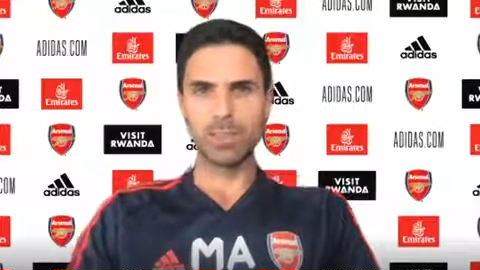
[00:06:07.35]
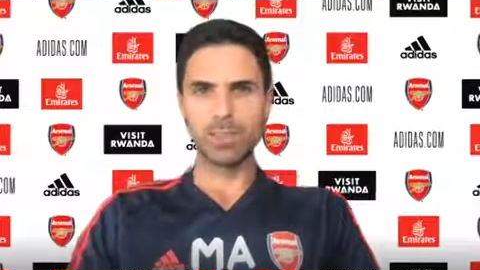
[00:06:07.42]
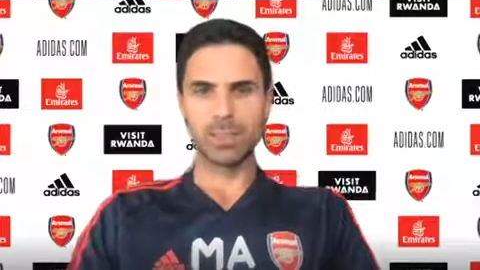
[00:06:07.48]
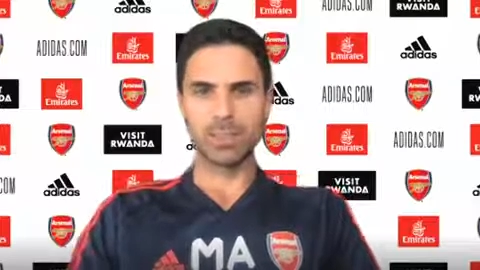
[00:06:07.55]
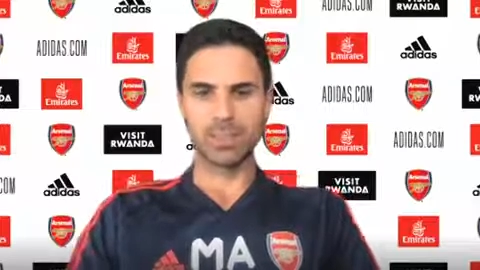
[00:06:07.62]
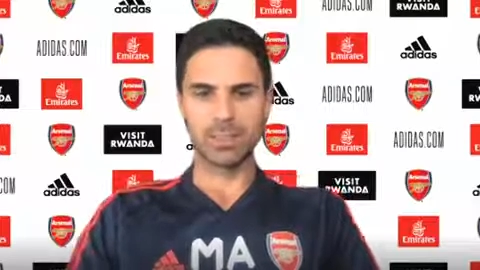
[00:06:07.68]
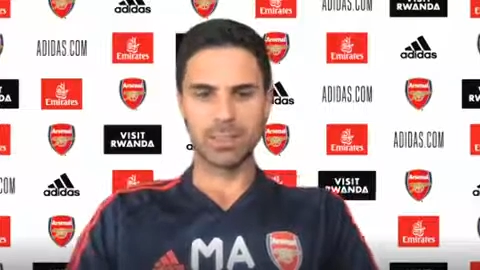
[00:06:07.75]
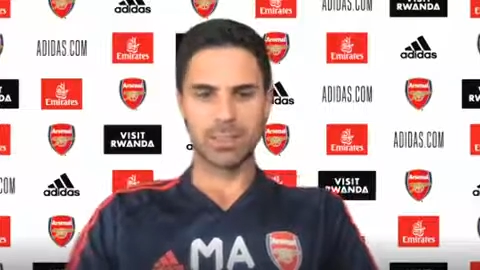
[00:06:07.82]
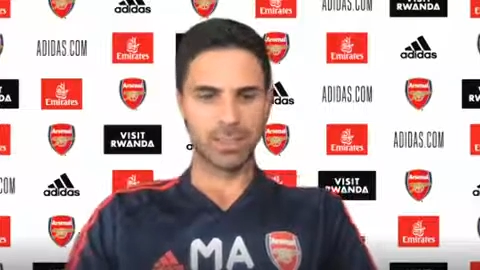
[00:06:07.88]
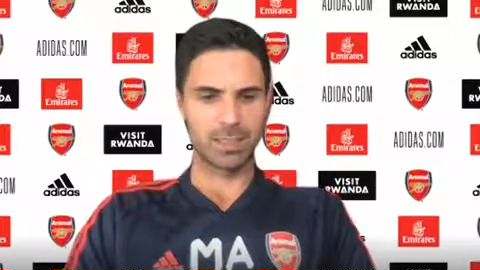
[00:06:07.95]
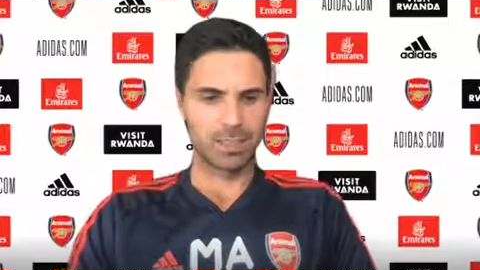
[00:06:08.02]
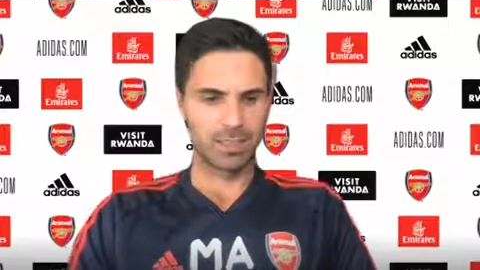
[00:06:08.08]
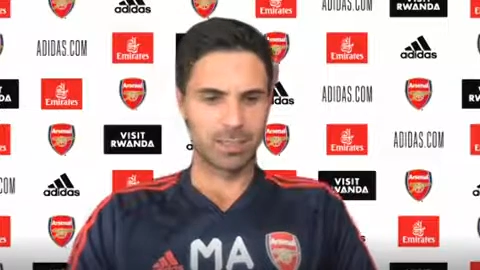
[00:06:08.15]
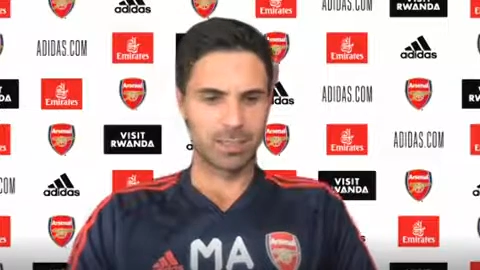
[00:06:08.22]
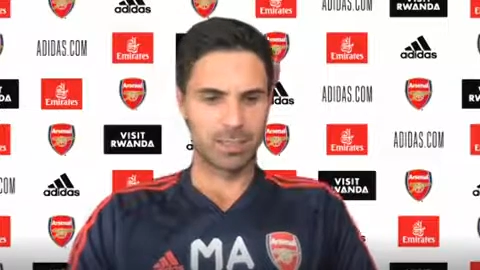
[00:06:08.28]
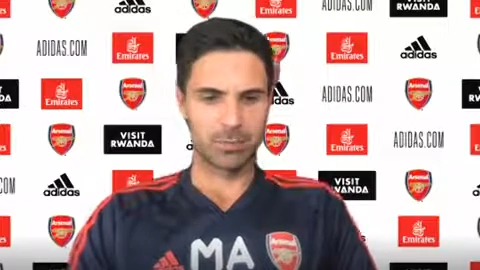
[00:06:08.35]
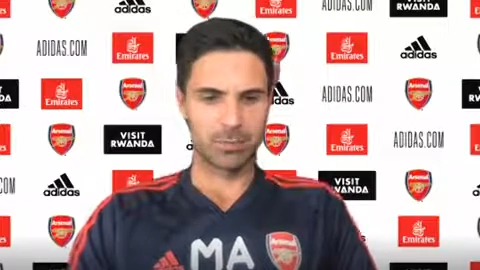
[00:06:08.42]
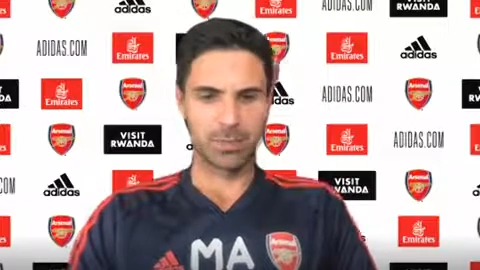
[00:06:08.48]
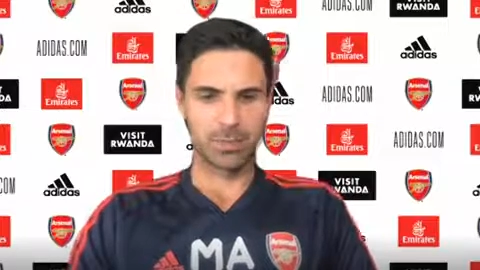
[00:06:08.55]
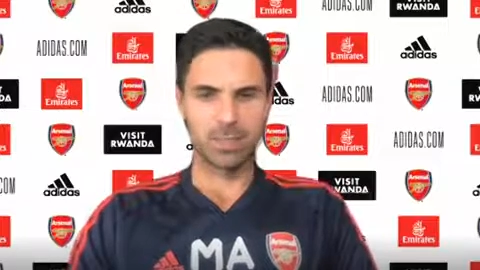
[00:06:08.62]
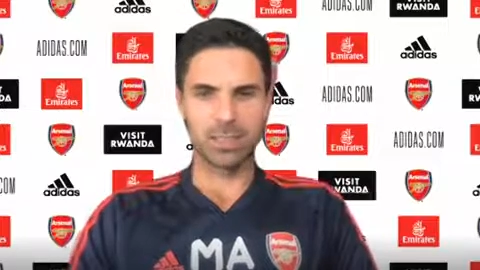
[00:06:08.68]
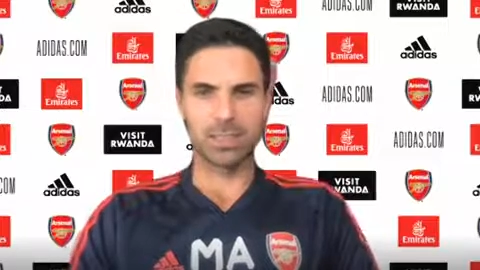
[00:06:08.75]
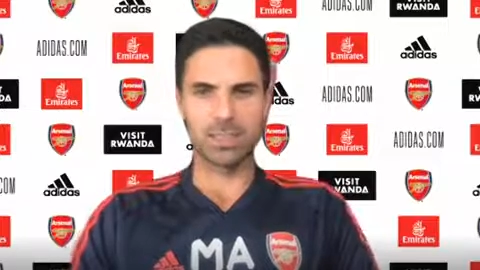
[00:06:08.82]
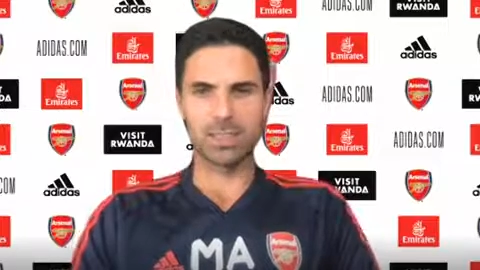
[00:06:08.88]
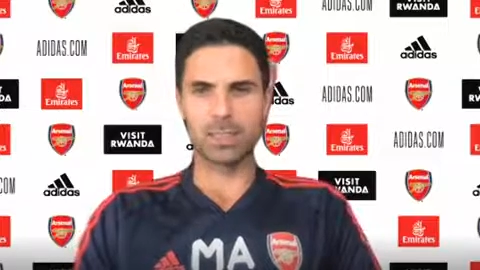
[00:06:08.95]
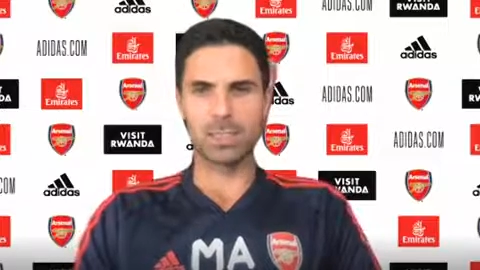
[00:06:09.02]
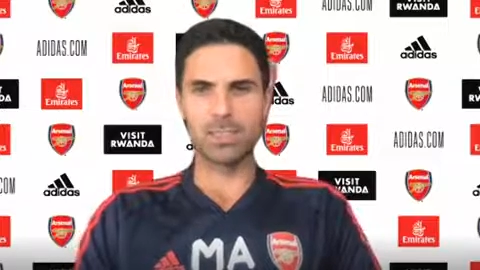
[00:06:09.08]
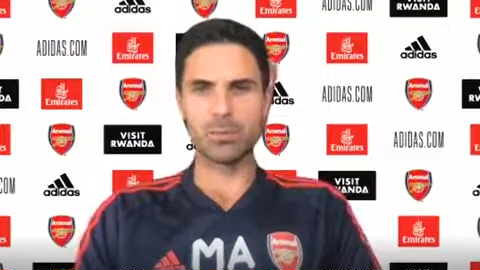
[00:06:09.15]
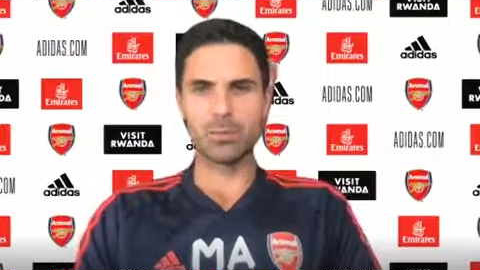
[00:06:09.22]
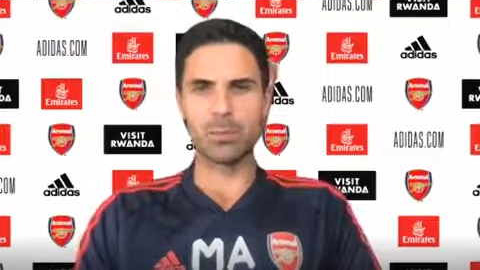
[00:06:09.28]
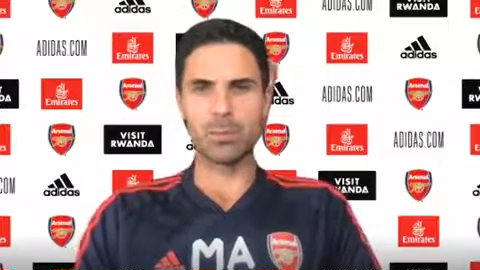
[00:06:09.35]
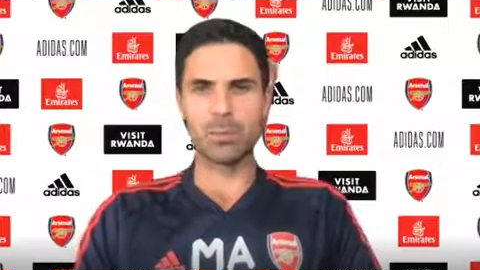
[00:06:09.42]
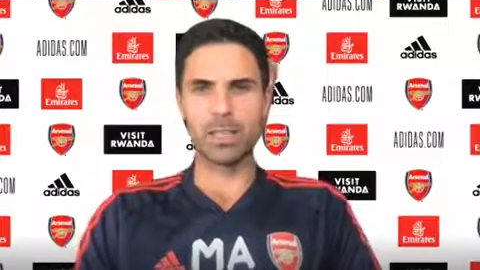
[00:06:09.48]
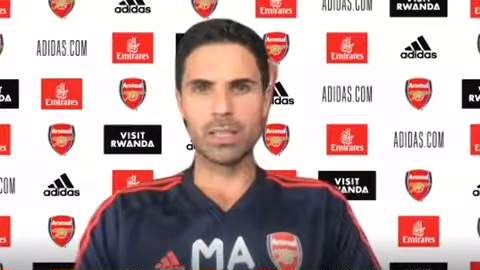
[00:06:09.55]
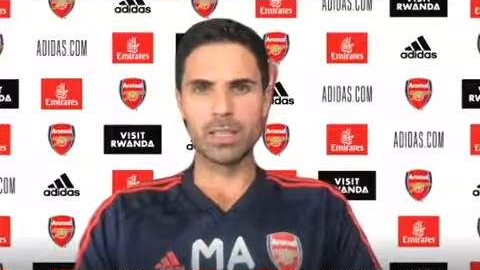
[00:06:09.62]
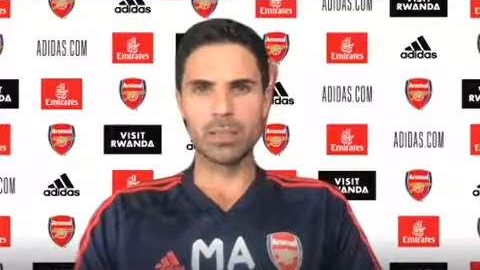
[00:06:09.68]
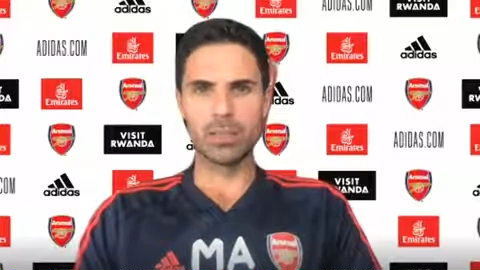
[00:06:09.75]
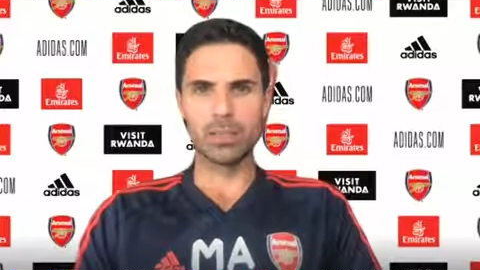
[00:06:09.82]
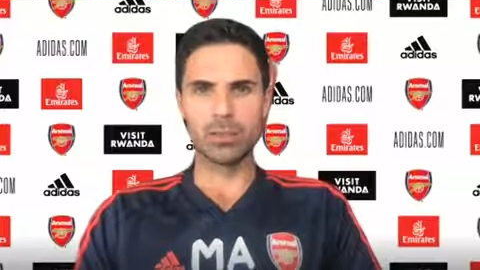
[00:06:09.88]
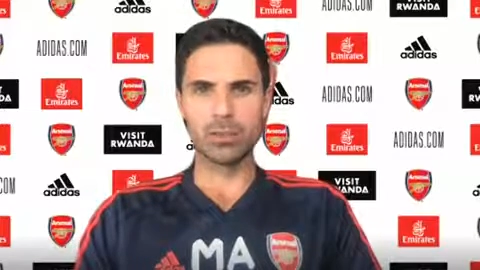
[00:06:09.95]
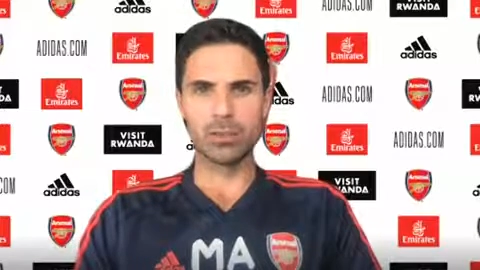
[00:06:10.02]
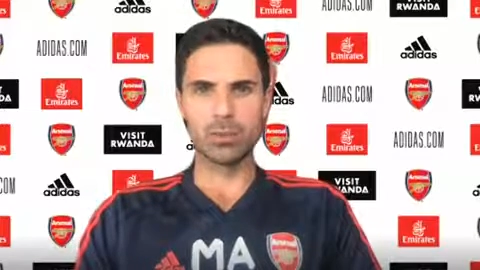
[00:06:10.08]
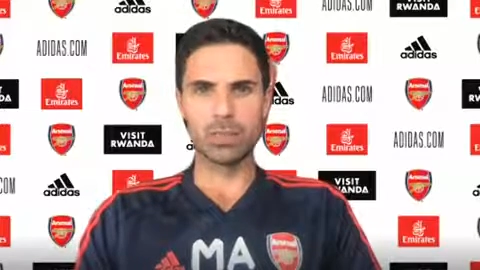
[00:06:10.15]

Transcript: I think, again, the physical state of the players is not